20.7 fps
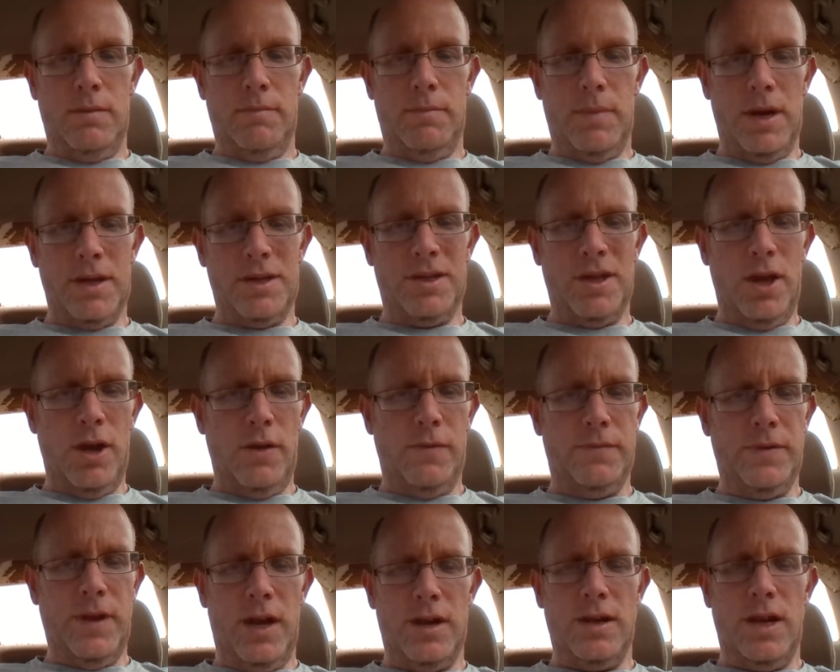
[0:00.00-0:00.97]

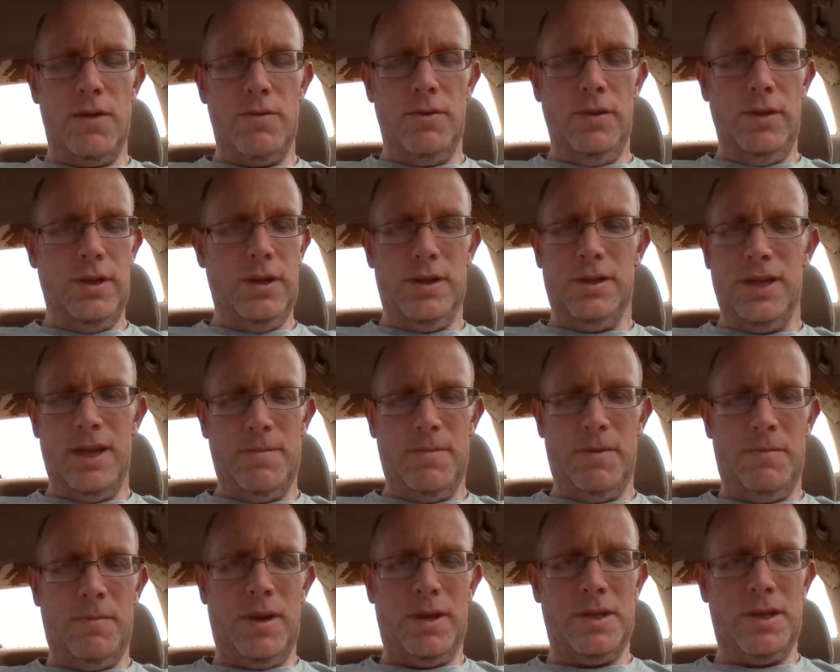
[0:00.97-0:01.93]
myself, not really
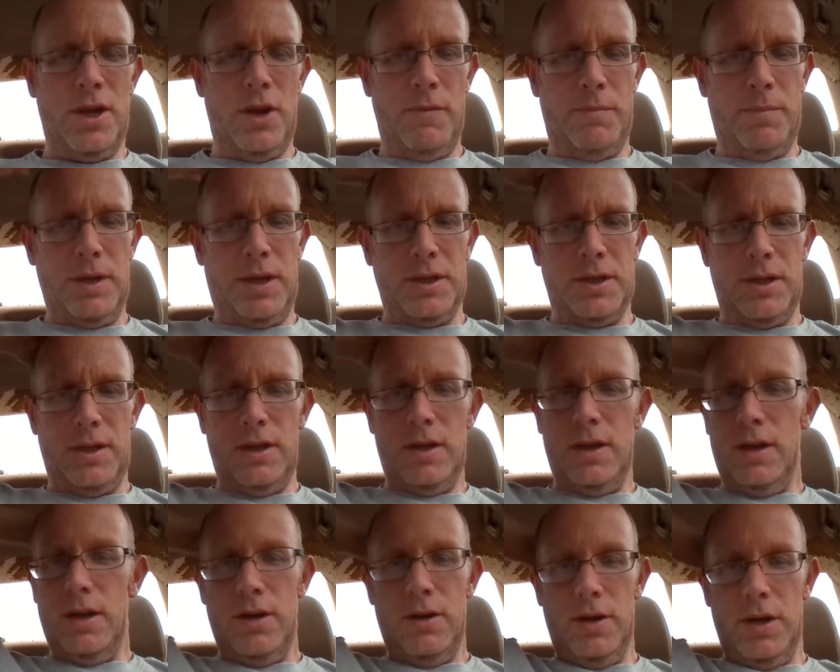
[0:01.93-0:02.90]
examine myself because
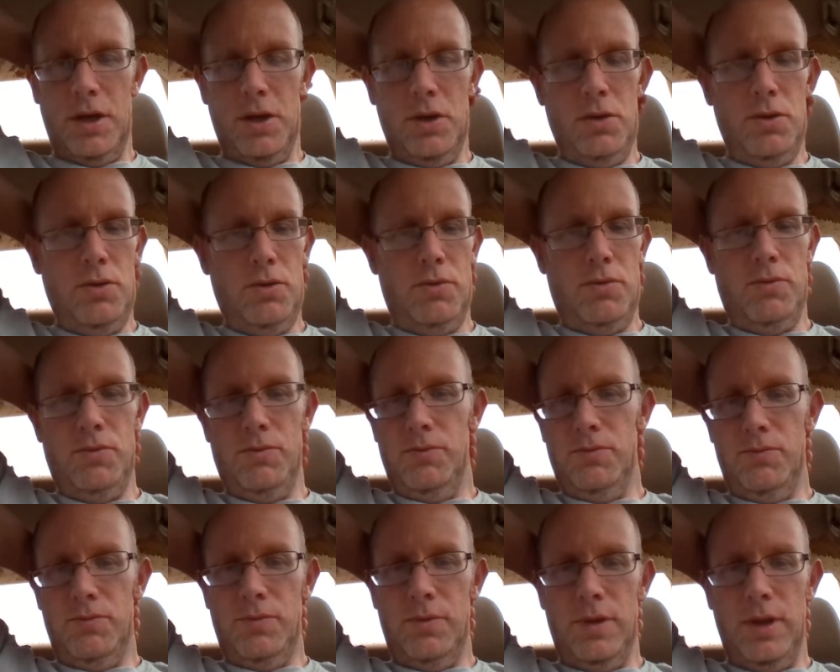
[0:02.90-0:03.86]
I already knew
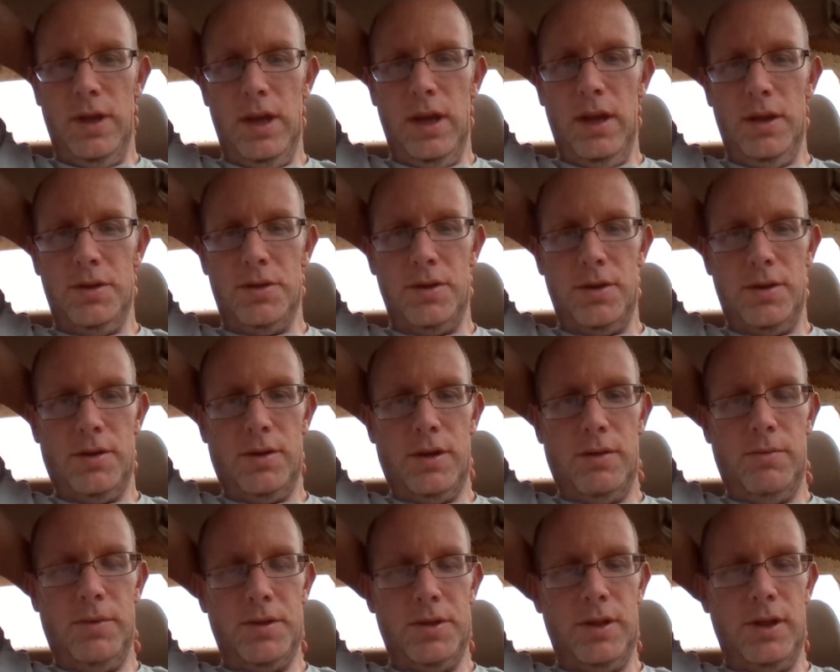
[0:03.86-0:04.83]
the answer.
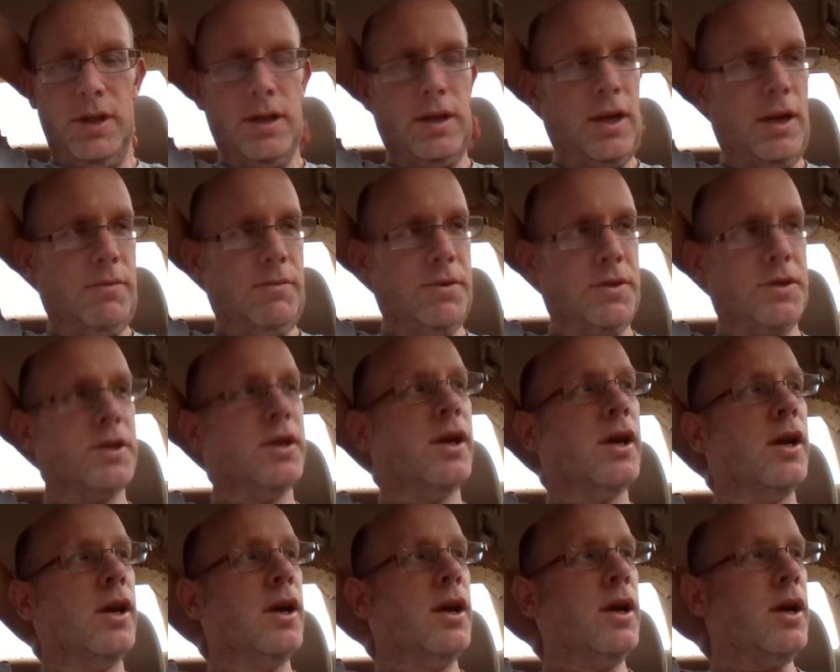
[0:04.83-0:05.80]
It wasn't like I was
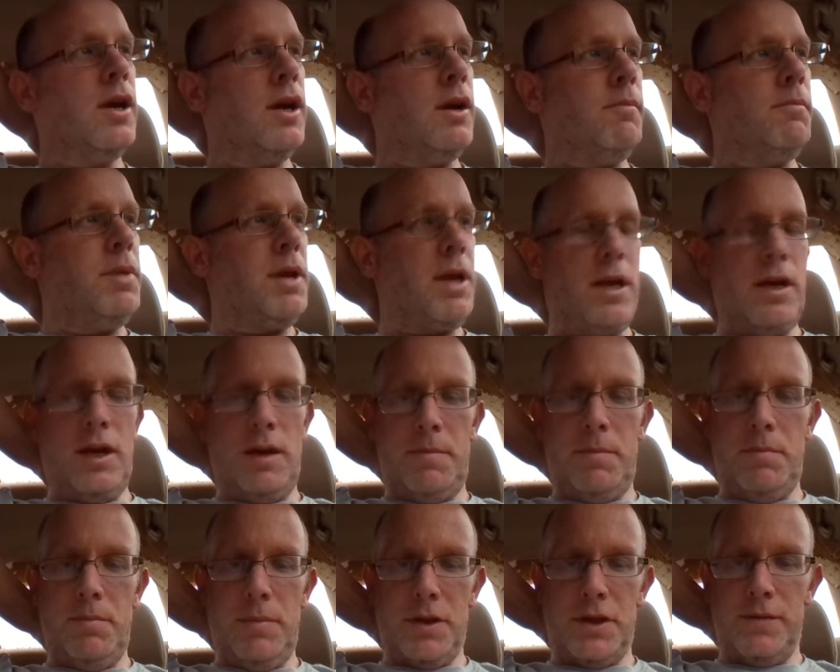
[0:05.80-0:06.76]
picking up
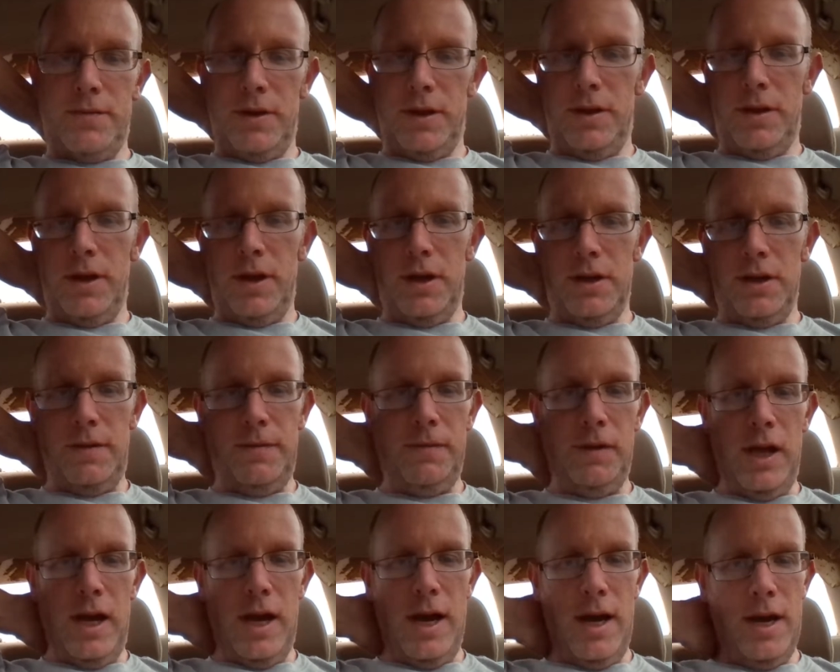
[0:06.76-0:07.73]
much of anything on the
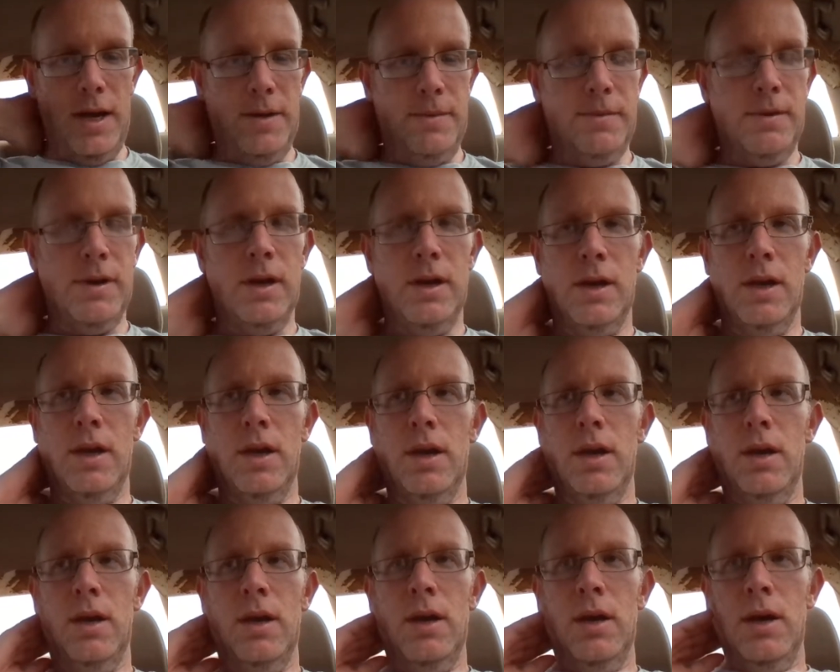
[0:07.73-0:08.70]
fly,
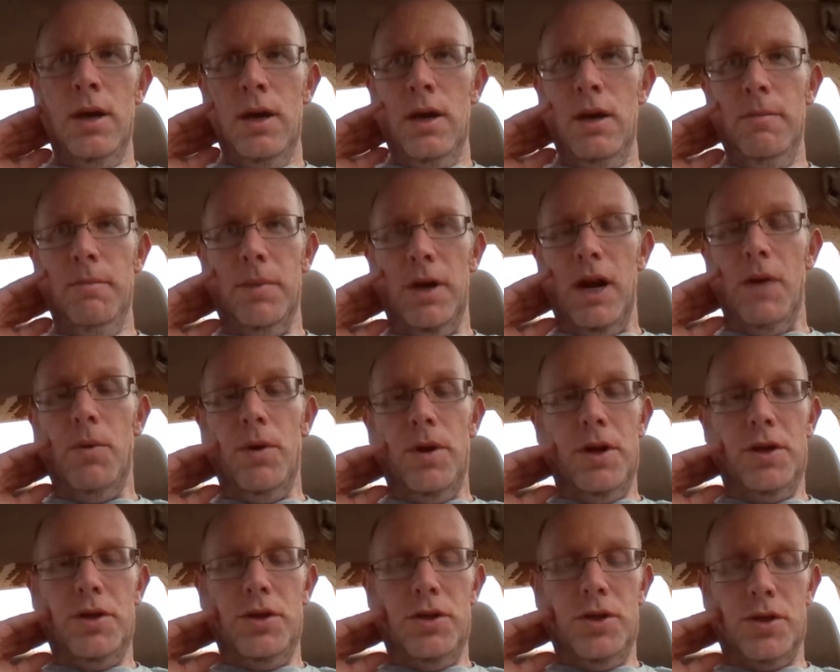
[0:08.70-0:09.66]
but I
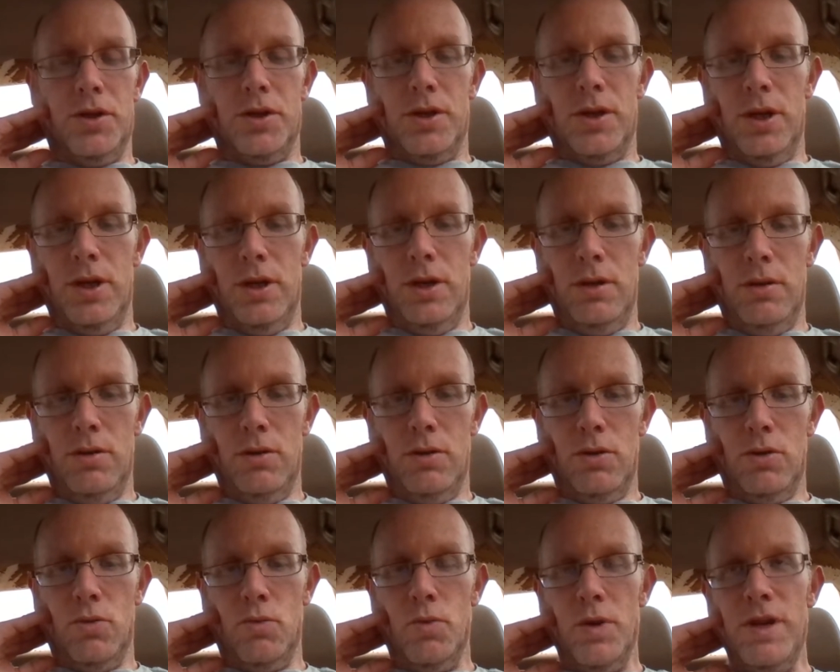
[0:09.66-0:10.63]
wanted to just
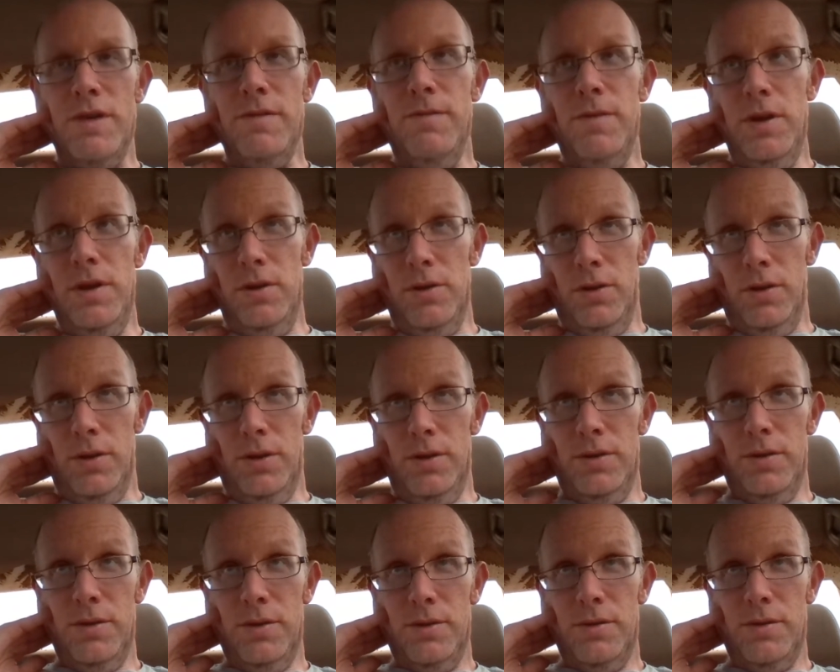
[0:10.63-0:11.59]
reveal,
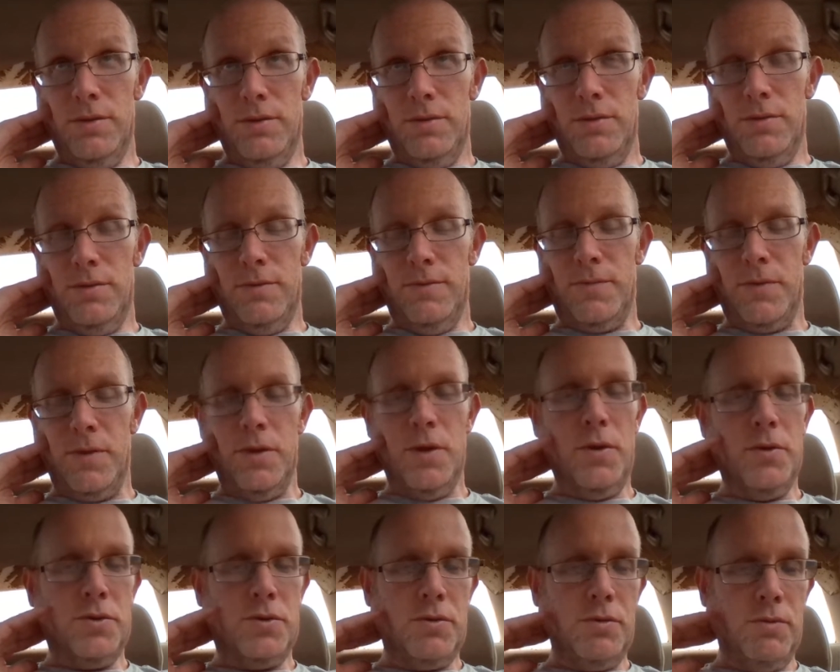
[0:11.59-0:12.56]
for
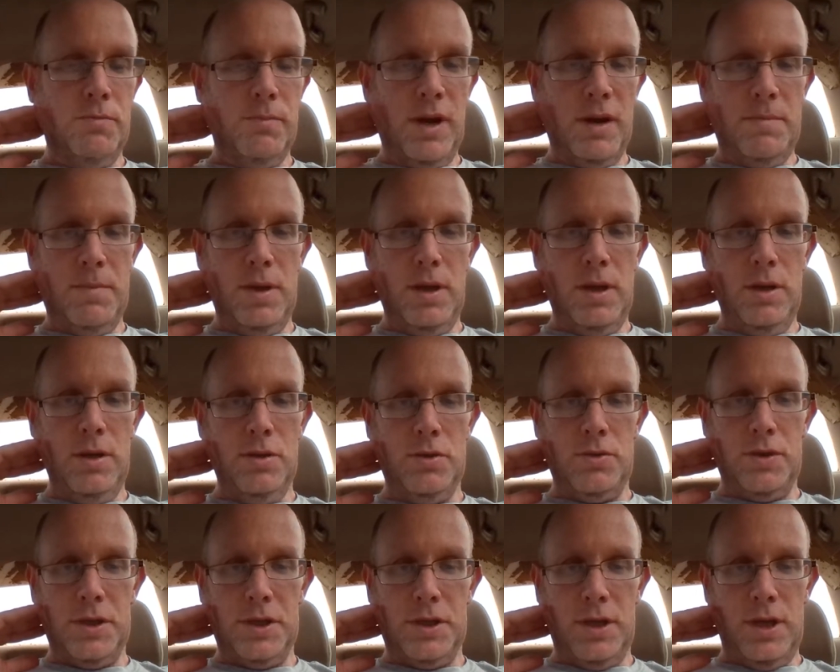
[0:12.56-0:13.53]
those who might be
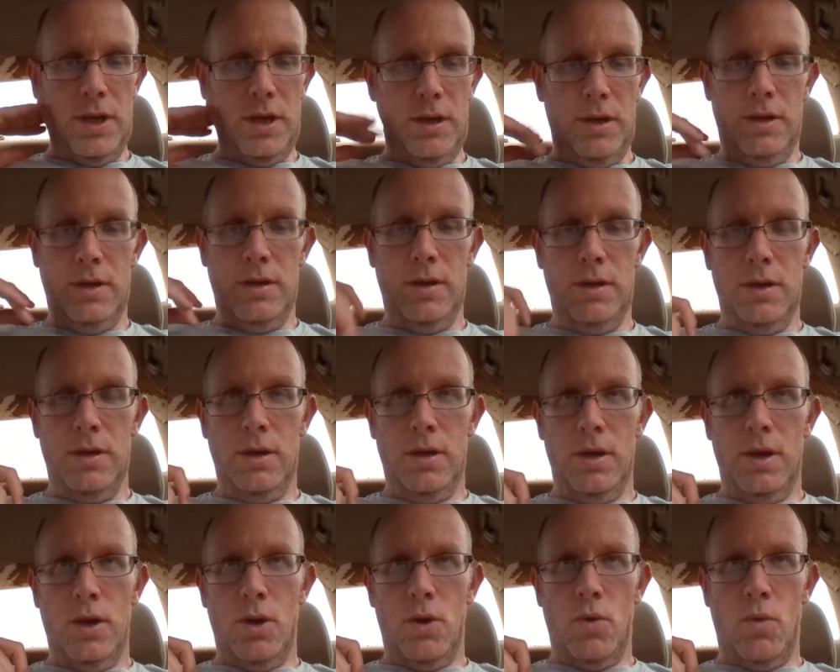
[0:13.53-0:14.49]
interested,
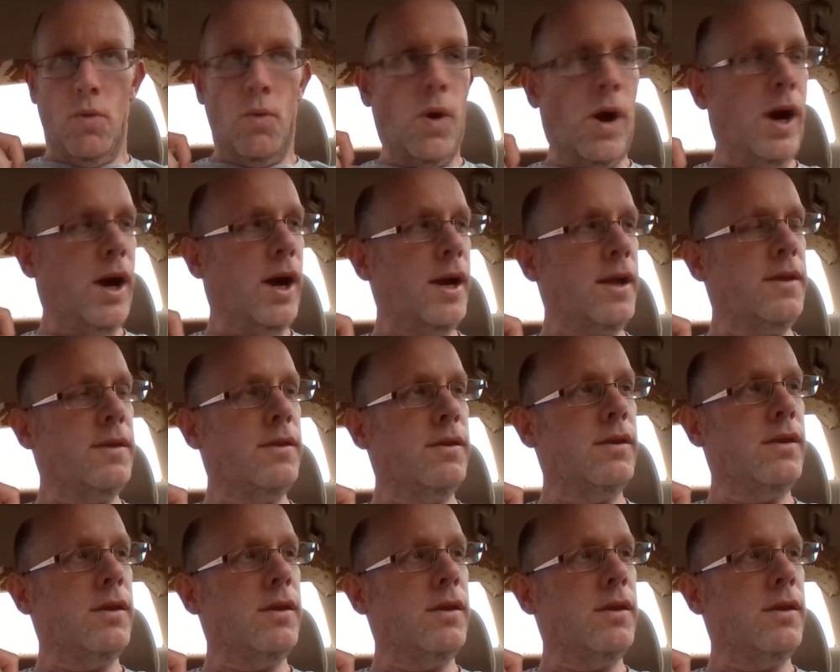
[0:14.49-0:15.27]
why